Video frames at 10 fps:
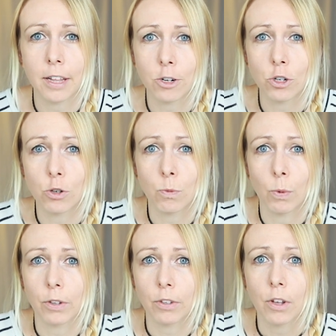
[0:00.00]
that shoot
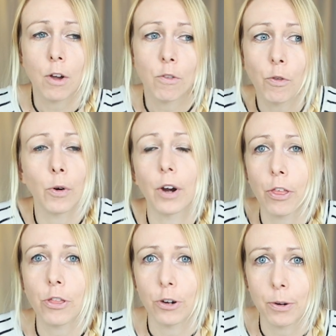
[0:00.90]
was for a
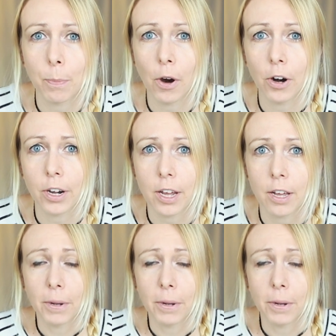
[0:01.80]
third party.